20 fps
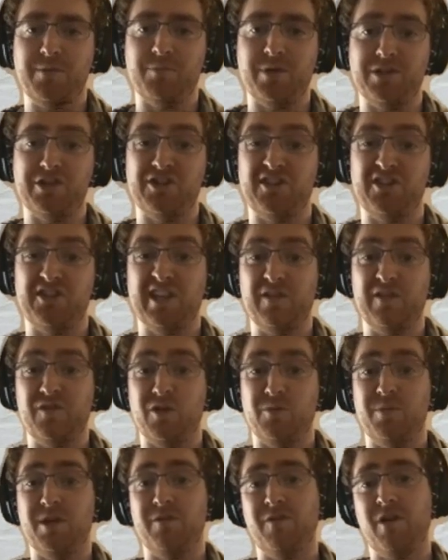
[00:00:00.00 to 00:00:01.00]
but just to give you
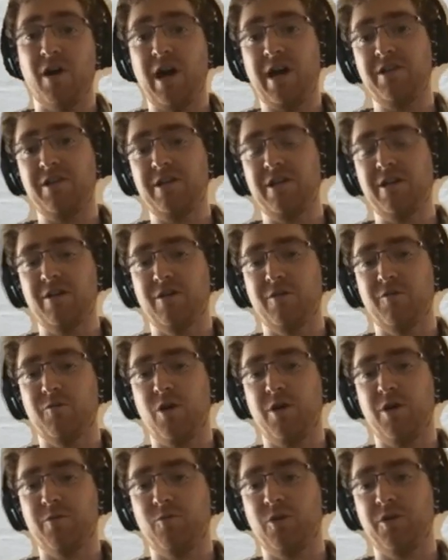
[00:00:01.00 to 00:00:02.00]
a bit of an idea of
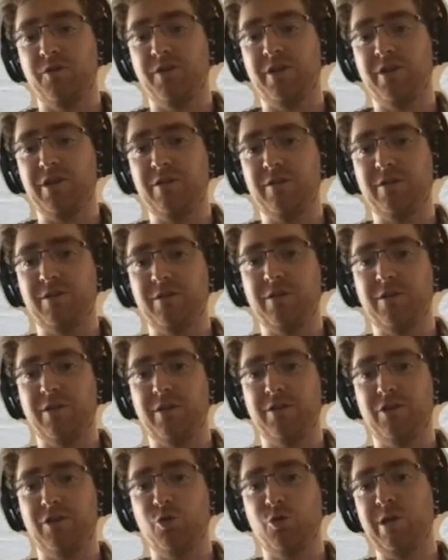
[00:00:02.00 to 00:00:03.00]
what the
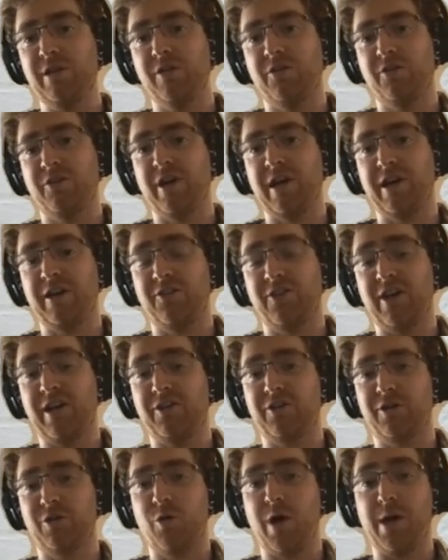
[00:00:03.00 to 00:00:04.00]
GUI looks like, it's
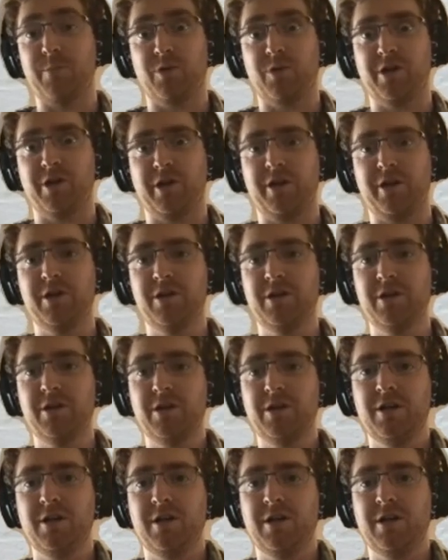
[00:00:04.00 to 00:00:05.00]
actually quite pretty.
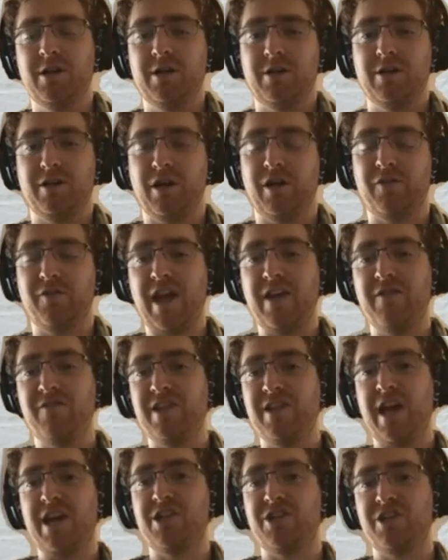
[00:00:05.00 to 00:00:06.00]
A lot of
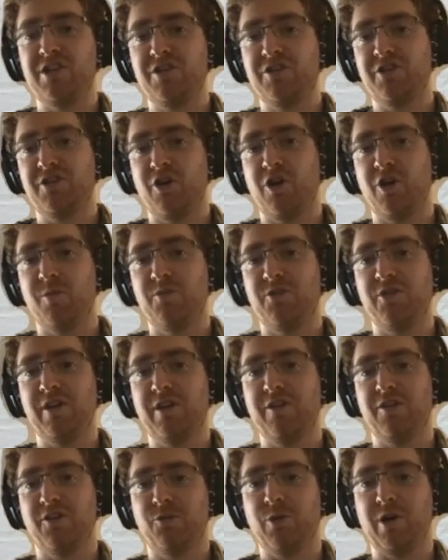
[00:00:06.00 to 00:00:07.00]
aviation terms in
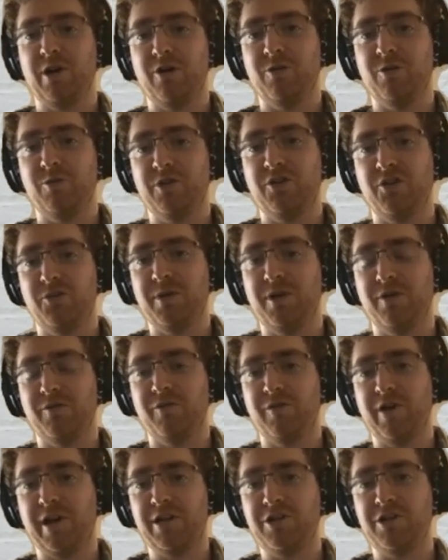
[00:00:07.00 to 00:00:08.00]
it as well, which is a bit of a
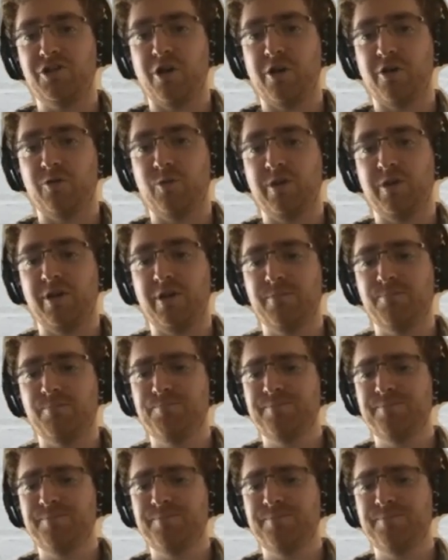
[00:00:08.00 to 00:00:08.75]
running joke with it.